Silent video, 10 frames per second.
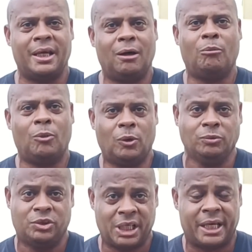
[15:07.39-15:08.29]

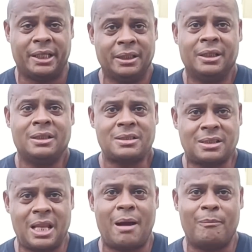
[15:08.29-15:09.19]
Elmo J
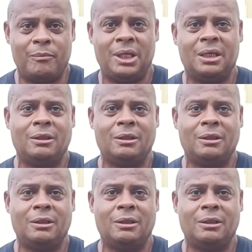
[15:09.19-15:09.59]
slapped me